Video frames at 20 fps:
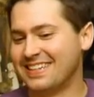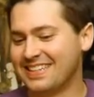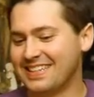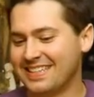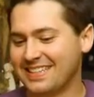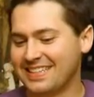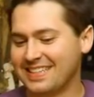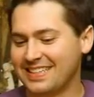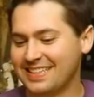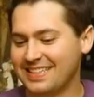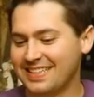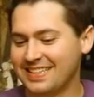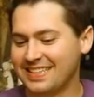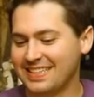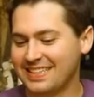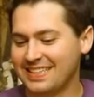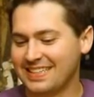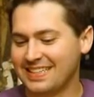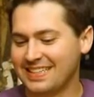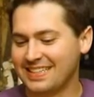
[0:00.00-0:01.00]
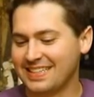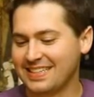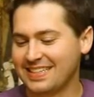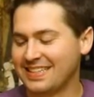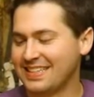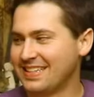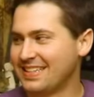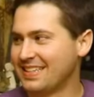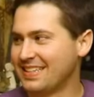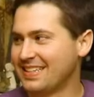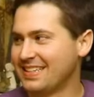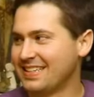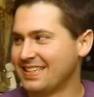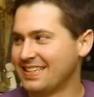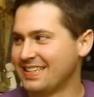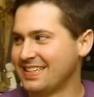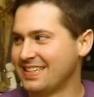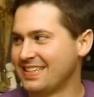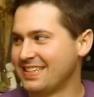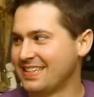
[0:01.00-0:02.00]

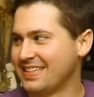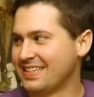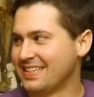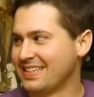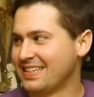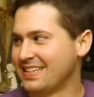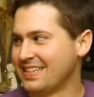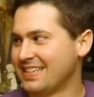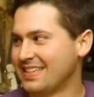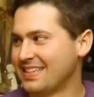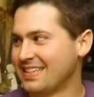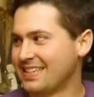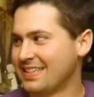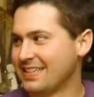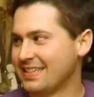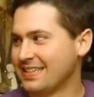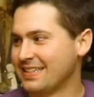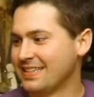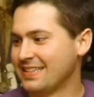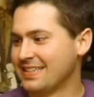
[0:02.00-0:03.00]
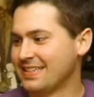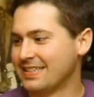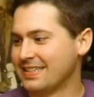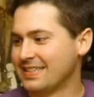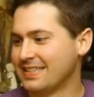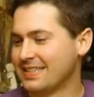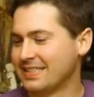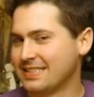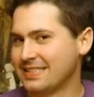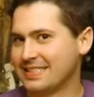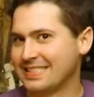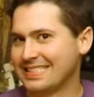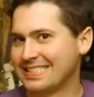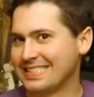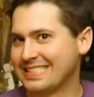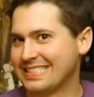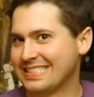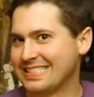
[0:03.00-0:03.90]
The person shown says nothing.